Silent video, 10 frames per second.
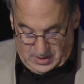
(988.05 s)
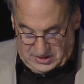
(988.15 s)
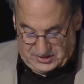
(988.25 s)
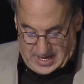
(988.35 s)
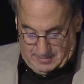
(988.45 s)

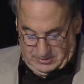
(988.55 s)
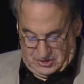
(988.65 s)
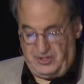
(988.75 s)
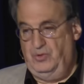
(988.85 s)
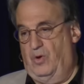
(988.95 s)

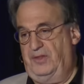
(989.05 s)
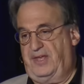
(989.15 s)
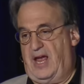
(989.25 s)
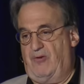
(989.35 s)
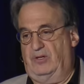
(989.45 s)
established the North
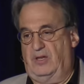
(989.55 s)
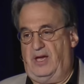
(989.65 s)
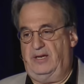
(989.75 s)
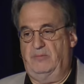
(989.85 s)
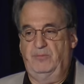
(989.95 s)

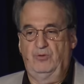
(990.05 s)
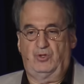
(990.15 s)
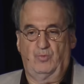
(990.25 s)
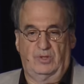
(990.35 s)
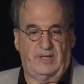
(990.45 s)
Carolina
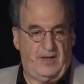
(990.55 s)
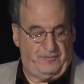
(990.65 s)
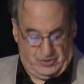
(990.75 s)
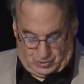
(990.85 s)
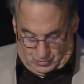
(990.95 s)
Mutual
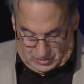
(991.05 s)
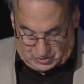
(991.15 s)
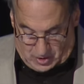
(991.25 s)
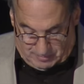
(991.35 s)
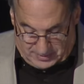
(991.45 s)
Life Insurance
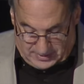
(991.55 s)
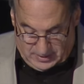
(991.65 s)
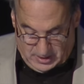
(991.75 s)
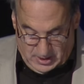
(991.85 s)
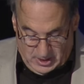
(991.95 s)
Company,
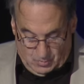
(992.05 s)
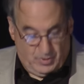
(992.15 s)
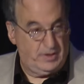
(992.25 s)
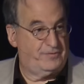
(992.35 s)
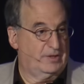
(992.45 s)

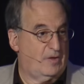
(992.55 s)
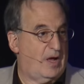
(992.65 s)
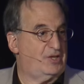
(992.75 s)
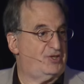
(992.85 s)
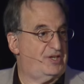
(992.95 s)
one of the
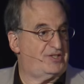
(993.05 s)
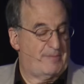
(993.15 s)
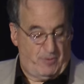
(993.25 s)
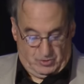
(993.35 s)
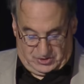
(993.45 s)
largest
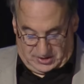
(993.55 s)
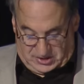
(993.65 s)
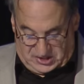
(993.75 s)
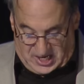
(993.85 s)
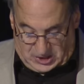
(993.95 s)
and most
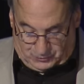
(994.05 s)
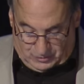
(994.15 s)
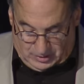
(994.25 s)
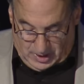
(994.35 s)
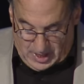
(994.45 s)

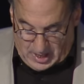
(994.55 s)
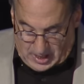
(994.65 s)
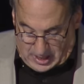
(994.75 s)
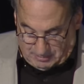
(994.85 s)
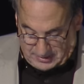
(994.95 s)
successful
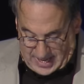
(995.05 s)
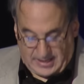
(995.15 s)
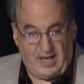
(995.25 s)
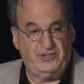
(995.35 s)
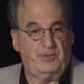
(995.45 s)

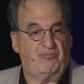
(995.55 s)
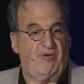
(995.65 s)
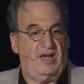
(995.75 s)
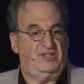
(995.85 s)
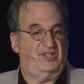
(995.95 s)
black
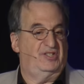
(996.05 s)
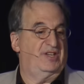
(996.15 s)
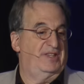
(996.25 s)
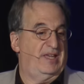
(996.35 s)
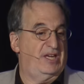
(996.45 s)
enterprises
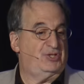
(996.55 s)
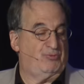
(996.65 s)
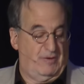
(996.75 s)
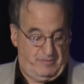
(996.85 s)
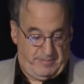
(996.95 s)
in the
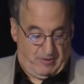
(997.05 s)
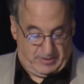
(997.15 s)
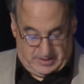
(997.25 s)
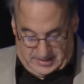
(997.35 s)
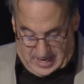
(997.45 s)
history of
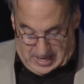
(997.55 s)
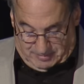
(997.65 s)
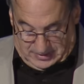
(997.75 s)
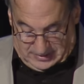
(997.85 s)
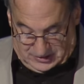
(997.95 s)
American
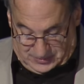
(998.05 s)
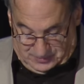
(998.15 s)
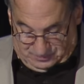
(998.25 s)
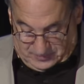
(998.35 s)
capitalism.